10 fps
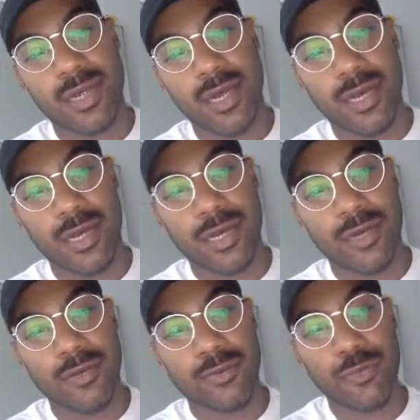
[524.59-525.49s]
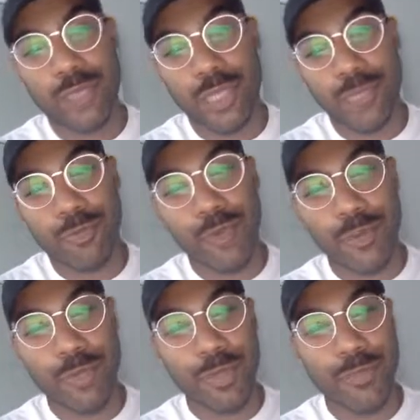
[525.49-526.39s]
uh, really
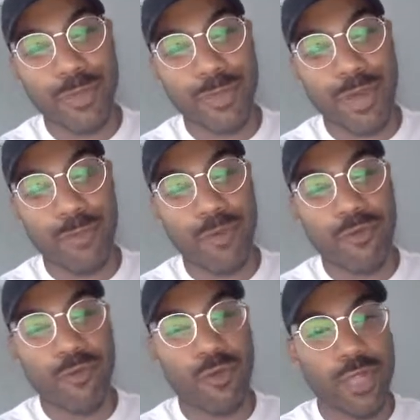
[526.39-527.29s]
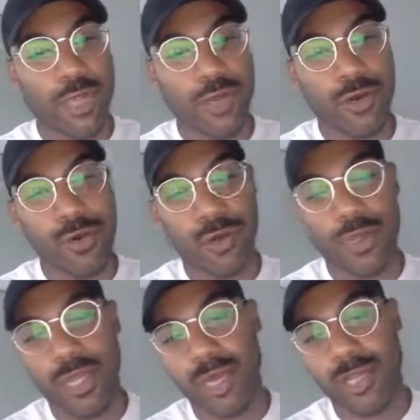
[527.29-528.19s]
important people in my portfolio
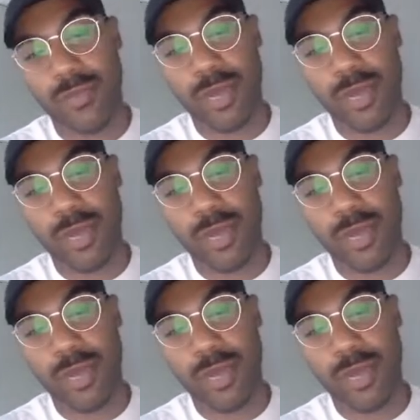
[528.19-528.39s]
early on in